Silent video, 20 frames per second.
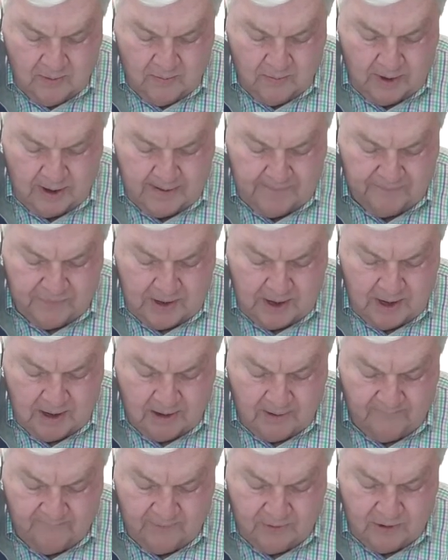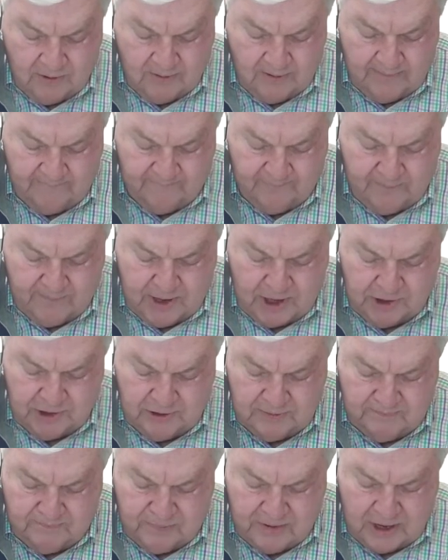We updated our voter
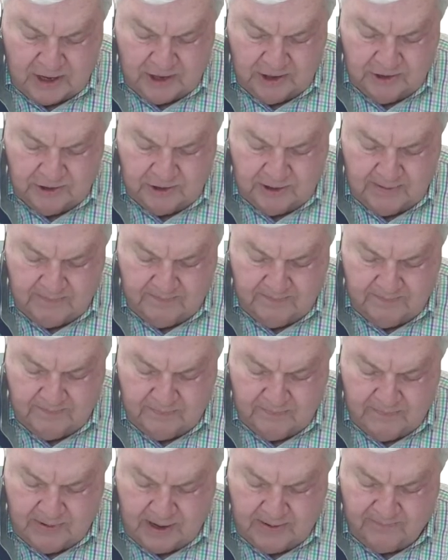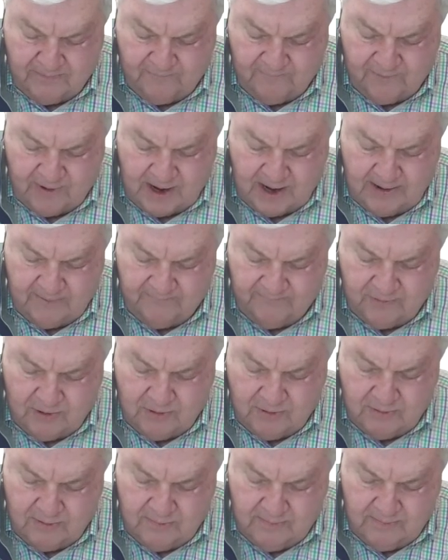information page and provided a
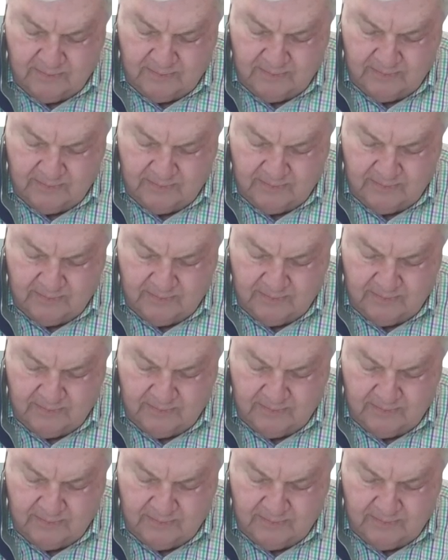voting